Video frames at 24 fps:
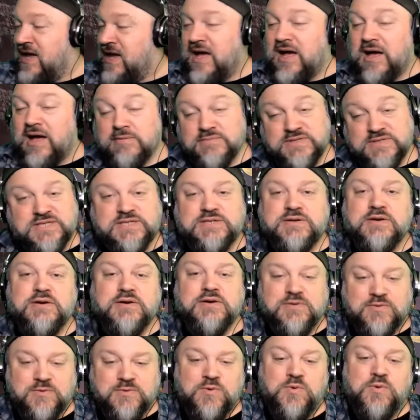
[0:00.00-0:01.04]
I'm
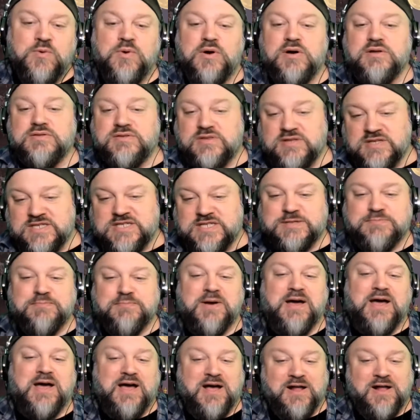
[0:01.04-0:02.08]
certain what the
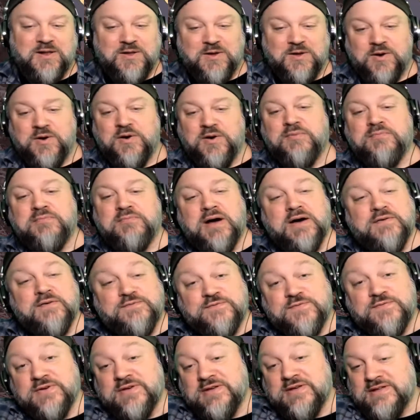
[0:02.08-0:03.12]
smile on my
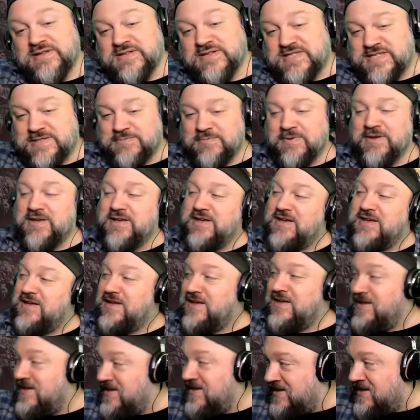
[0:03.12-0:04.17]
face
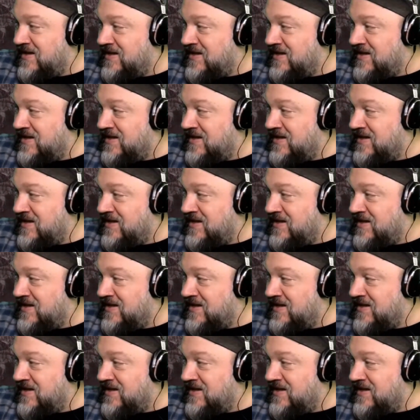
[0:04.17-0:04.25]
meant.